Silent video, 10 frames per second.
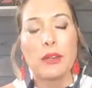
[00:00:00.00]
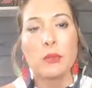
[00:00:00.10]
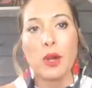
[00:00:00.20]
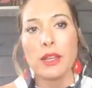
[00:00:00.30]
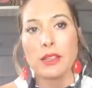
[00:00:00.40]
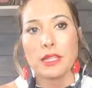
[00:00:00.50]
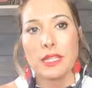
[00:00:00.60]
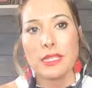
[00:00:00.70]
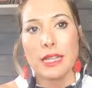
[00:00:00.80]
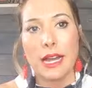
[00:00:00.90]
and one of the
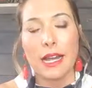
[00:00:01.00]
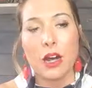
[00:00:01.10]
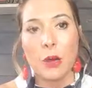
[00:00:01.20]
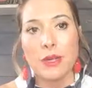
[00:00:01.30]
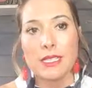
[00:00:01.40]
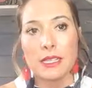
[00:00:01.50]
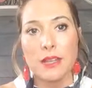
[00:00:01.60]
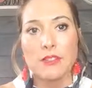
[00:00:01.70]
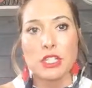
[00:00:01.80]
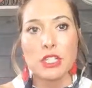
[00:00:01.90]
things that I always
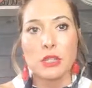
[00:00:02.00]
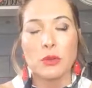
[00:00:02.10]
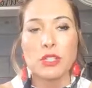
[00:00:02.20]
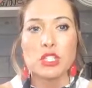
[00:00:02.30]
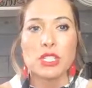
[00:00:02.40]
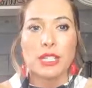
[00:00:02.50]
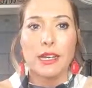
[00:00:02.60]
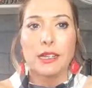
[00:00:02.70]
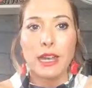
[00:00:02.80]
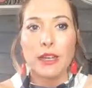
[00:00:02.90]
love to do is just
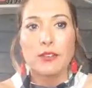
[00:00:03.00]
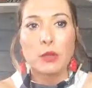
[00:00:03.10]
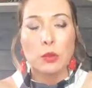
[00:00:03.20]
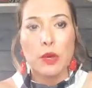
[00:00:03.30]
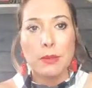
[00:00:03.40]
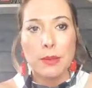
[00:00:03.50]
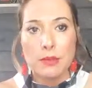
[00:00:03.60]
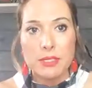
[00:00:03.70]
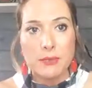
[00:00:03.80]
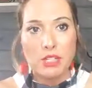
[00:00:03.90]
uncover what
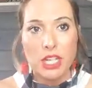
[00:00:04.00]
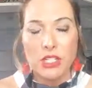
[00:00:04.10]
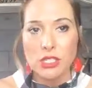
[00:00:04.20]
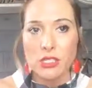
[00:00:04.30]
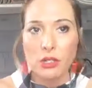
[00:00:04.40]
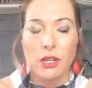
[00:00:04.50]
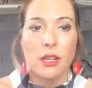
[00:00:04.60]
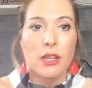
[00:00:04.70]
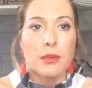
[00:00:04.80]
people's objections are.